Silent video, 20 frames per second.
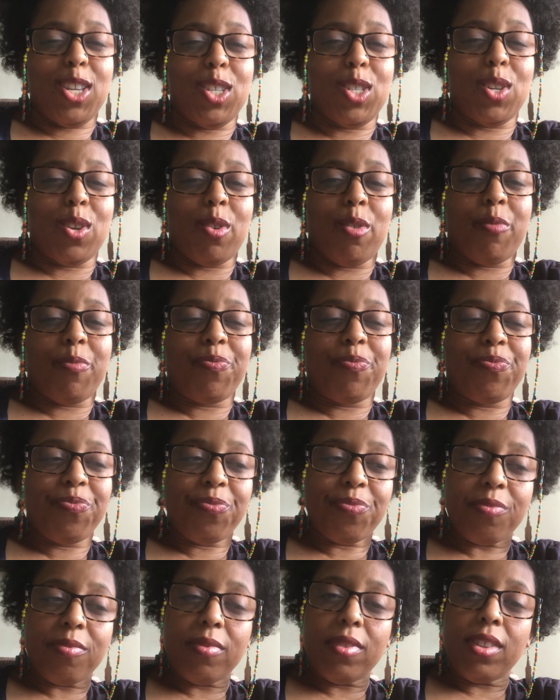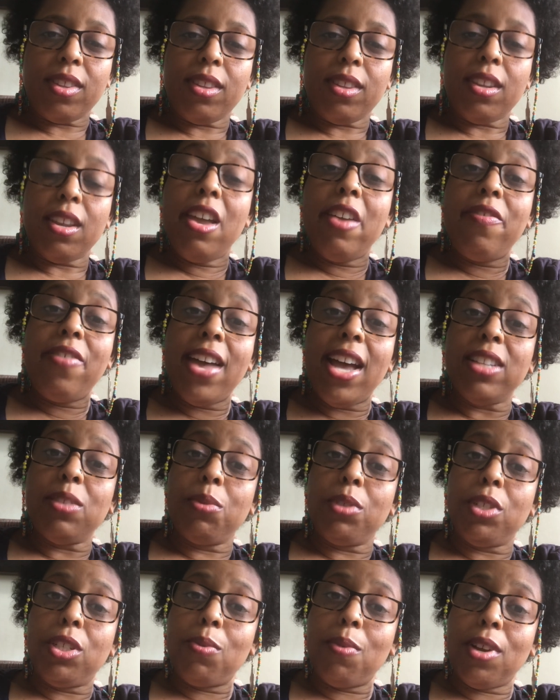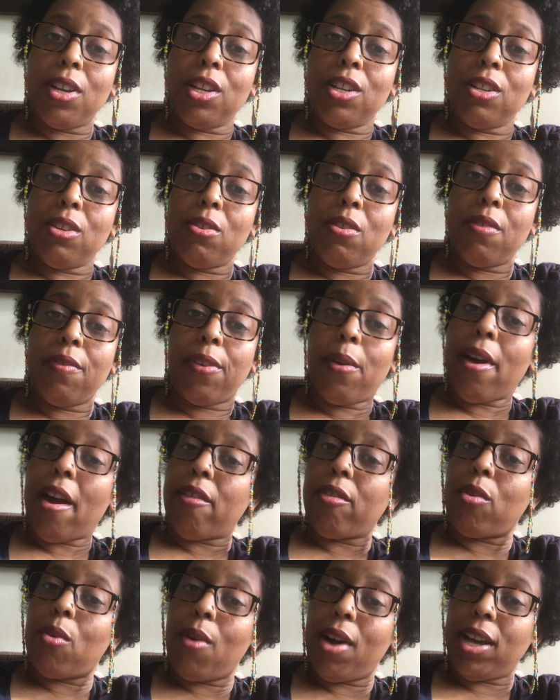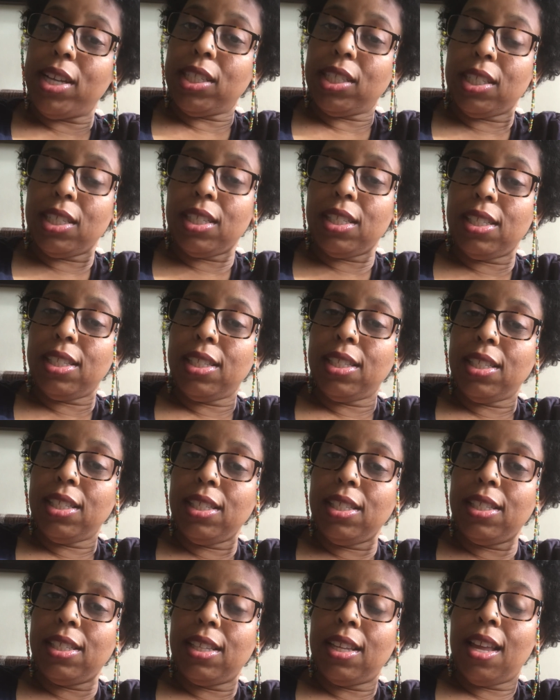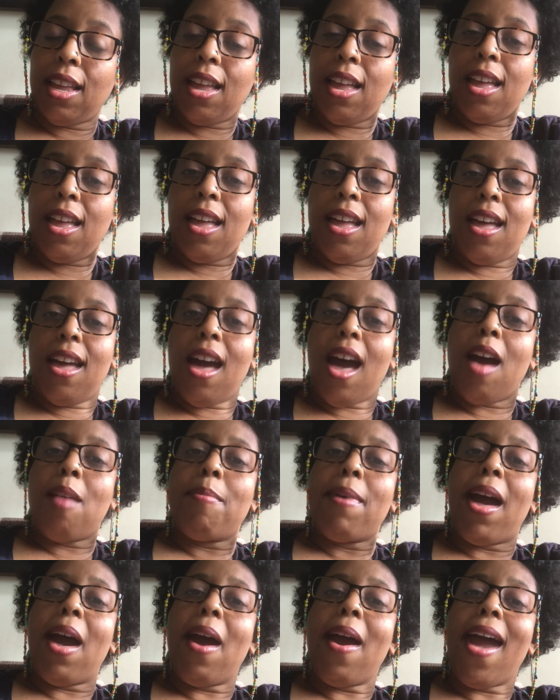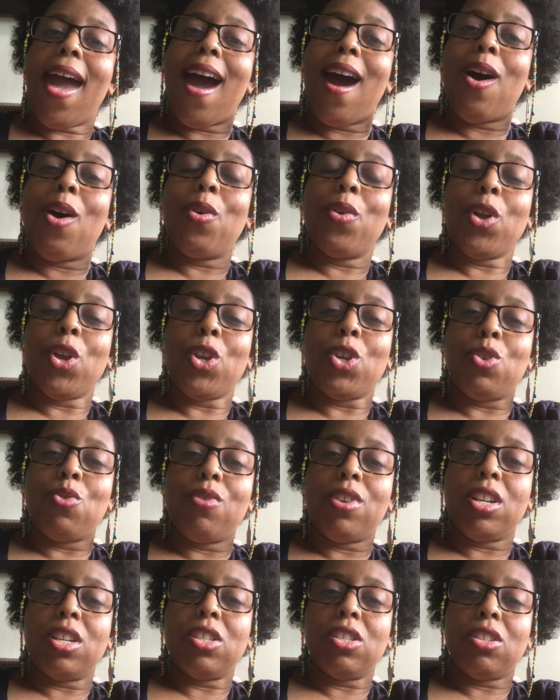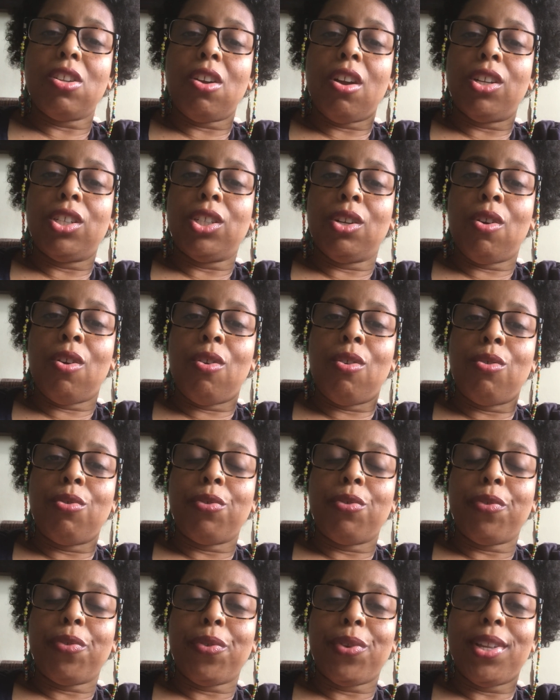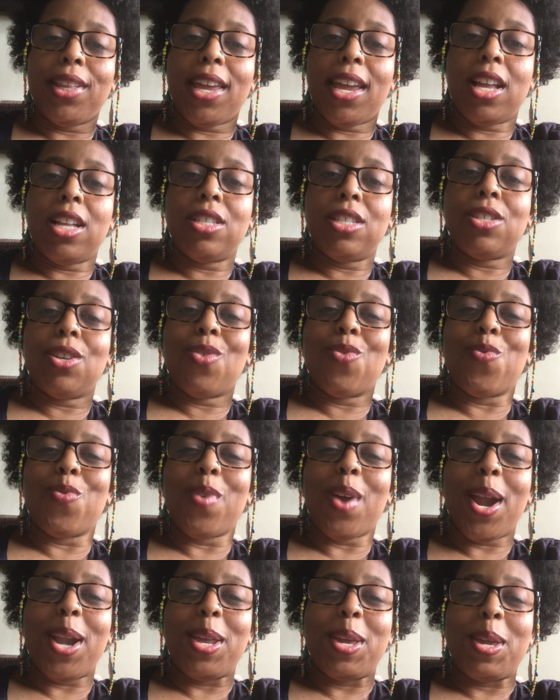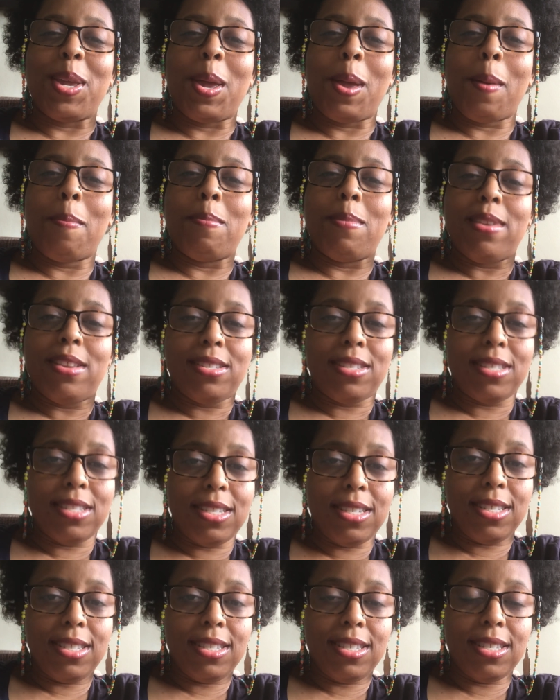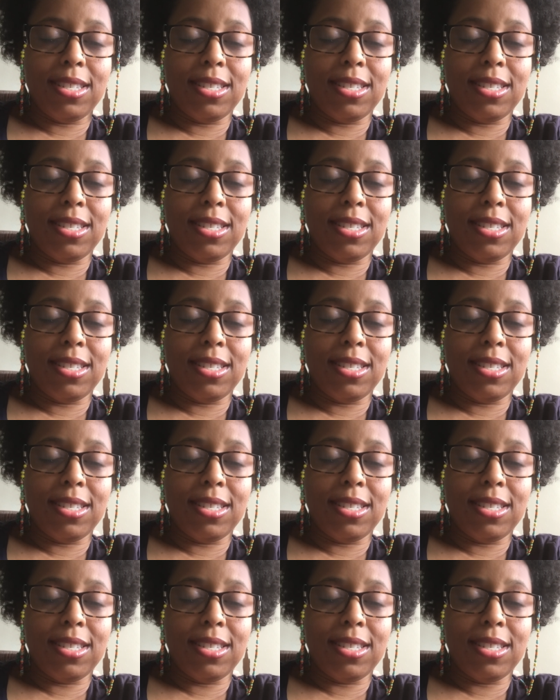So, if that's what you want to do, if you have questions about how you can start your own freelance writing business